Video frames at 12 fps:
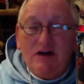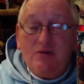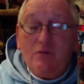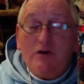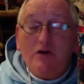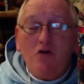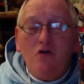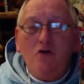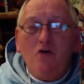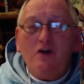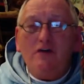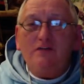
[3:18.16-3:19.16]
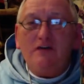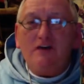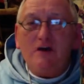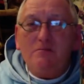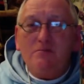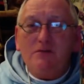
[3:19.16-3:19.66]
and we call on the
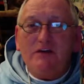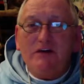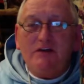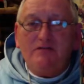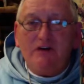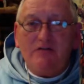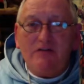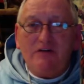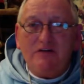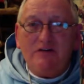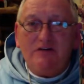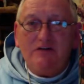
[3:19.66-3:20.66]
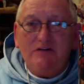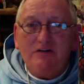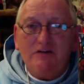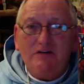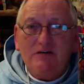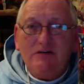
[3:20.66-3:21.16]
company of heaven
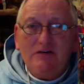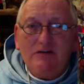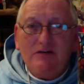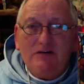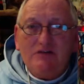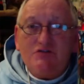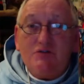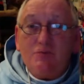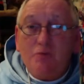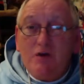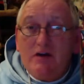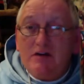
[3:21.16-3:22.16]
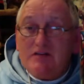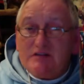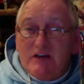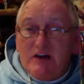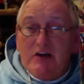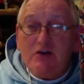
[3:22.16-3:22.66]
to bring
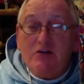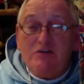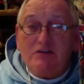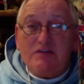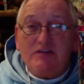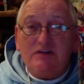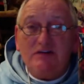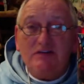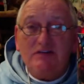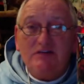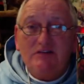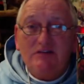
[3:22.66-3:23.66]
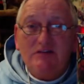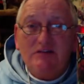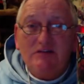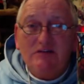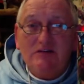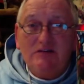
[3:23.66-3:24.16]
us closer
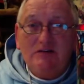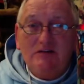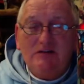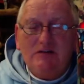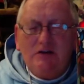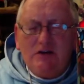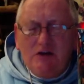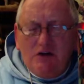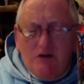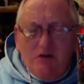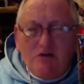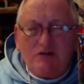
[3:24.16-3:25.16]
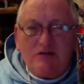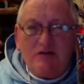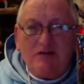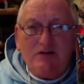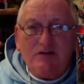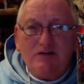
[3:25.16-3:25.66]

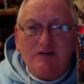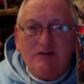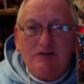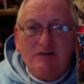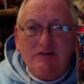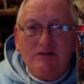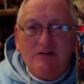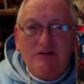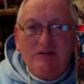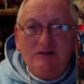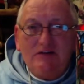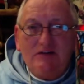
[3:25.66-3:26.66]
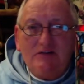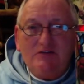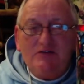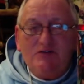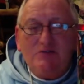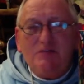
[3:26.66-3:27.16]
closer
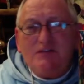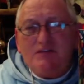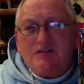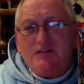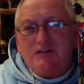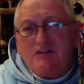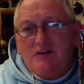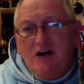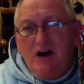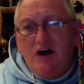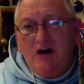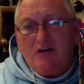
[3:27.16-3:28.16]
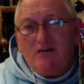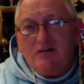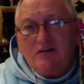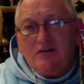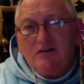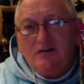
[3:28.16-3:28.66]
to the mystical heart
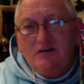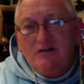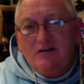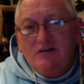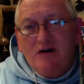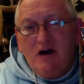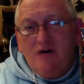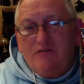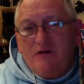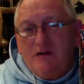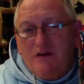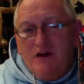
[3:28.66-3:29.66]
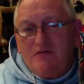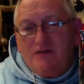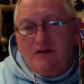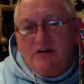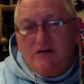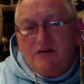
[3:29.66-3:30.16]
of a
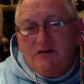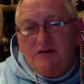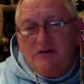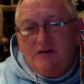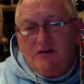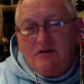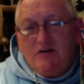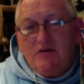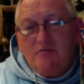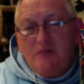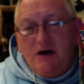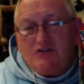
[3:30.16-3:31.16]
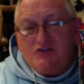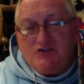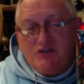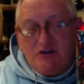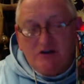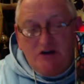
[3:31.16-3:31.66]
loving,
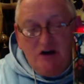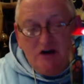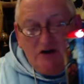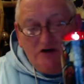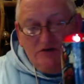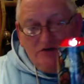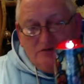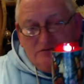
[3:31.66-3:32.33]
compassionate God.